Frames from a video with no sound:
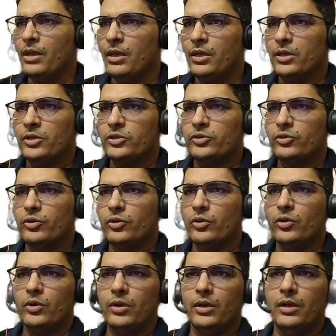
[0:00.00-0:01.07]

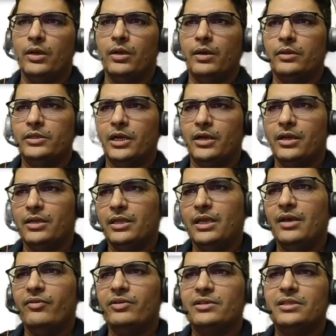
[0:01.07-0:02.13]
So Jagrati
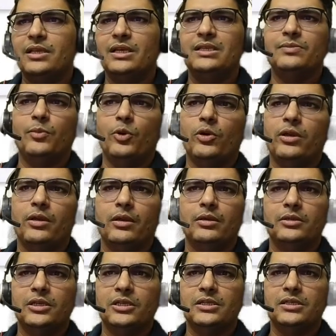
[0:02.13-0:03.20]
Awasthi's book
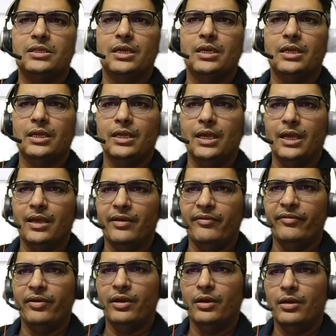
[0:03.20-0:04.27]
just
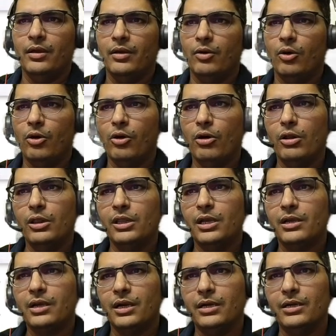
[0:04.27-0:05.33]
gave all the
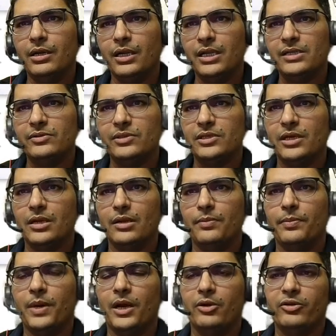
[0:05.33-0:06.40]
countries which are a
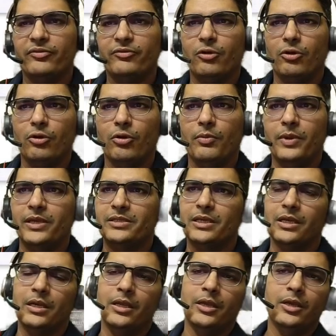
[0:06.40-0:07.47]
part of Congo
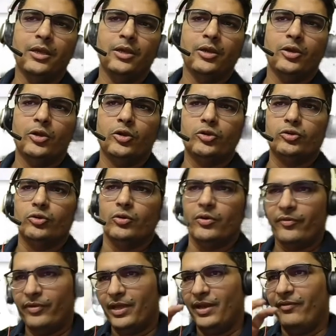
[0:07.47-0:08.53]
Basin. So
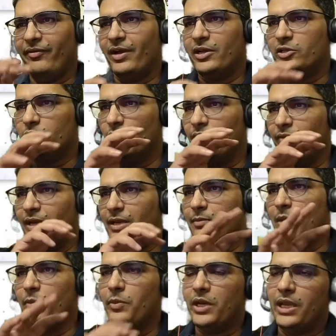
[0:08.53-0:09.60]
very factual, very
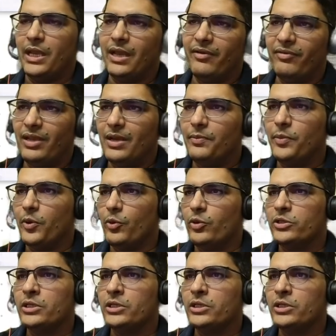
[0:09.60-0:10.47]
memory heavy approach.